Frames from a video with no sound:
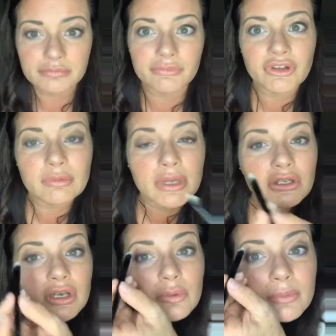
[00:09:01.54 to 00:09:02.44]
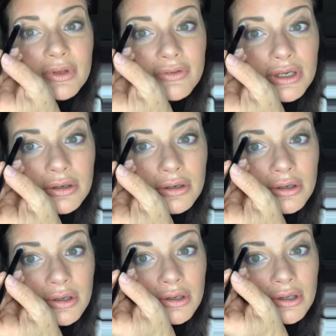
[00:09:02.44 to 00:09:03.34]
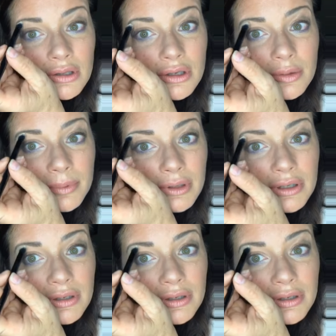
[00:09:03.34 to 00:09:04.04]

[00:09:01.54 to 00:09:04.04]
Smudge it in with my finger. And then I'll put a